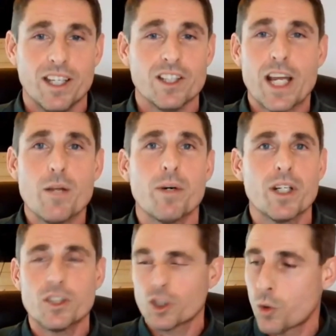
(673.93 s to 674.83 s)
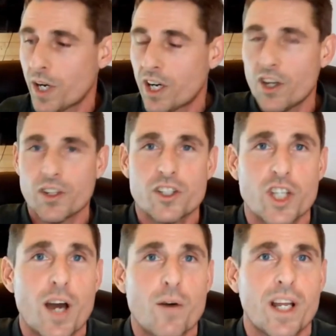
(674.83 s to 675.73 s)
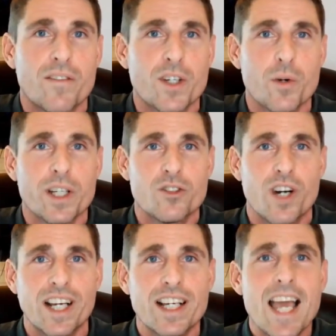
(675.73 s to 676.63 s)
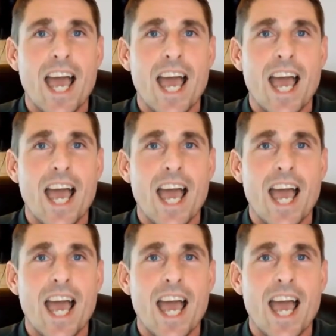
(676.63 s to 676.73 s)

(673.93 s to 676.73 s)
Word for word: Does anybody, just quickly on the chat, we'll have a quick drink.